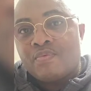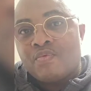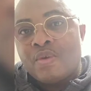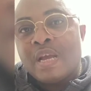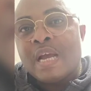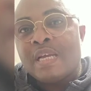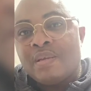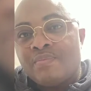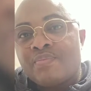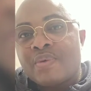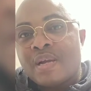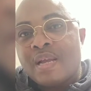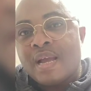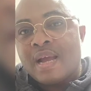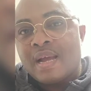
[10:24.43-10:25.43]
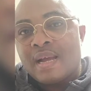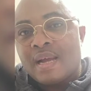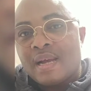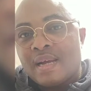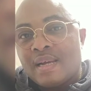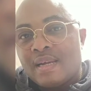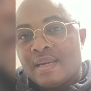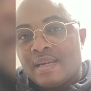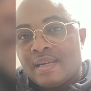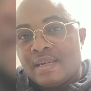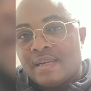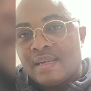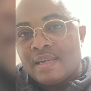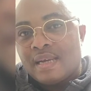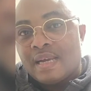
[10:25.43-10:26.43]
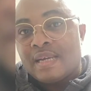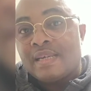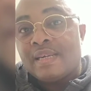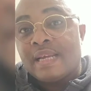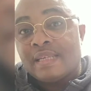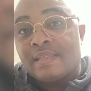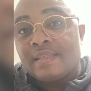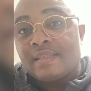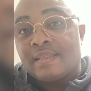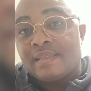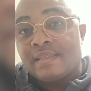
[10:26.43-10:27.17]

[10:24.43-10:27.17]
We are in prayer, and that